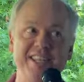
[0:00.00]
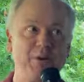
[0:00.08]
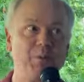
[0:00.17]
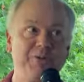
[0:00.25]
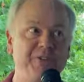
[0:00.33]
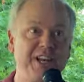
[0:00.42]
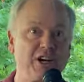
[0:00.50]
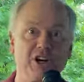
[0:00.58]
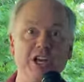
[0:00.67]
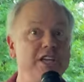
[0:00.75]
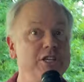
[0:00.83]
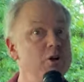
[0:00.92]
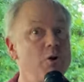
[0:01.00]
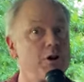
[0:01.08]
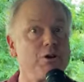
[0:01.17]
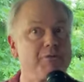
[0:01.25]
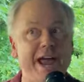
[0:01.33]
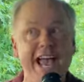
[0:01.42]
than with vinegar. You don't
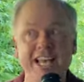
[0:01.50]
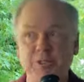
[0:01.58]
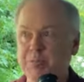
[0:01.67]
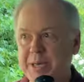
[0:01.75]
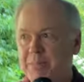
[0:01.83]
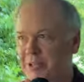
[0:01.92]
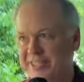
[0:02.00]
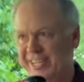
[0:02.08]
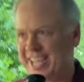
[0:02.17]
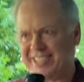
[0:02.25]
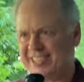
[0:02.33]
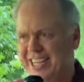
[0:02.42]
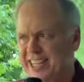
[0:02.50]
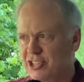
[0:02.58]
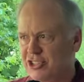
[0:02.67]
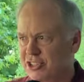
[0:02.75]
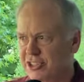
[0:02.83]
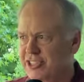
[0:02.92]
harass people to get
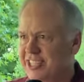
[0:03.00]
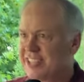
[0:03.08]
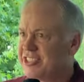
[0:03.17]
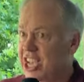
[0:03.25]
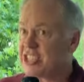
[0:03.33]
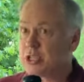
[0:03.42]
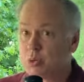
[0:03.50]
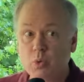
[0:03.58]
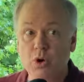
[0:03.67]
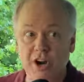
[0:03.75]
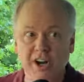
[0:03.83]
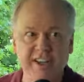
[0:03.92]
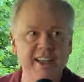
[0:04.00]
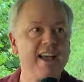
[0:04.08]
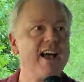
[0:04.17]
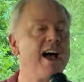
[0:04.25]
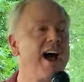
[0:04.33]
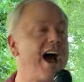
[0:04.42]
signatures. It doesn't work.
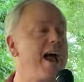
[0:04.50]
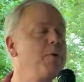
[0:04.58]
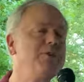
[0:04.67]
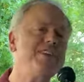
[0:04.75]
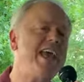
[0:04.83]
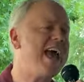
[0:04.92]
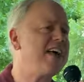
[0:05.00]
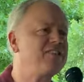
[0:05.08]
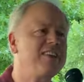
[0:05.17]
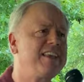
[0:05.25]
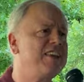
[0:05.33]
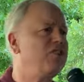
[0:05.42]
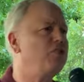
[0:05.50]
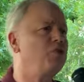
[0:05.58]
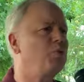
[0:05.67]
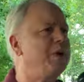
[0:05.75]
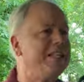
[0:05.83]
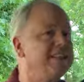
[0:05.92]
I was asking as
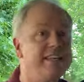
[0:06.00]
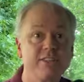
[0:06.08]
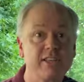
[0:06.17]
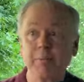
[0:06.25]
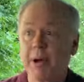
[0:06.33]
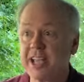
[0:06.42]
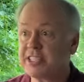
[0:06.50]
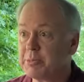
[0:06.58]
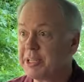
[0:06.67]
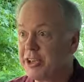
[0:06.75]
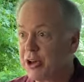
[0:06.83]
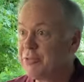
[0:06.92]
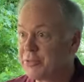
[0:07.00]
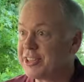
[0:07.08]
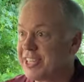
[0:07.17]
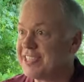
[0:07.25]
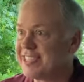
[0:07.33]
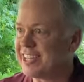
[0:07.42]
sweetly as I possibly could for
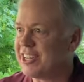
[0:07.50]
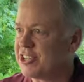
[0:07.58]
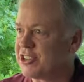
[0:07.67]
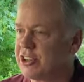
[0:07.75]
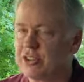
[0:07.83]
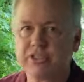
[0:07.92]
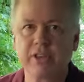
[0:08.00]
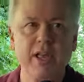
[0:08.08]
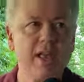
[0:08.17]
these signatures.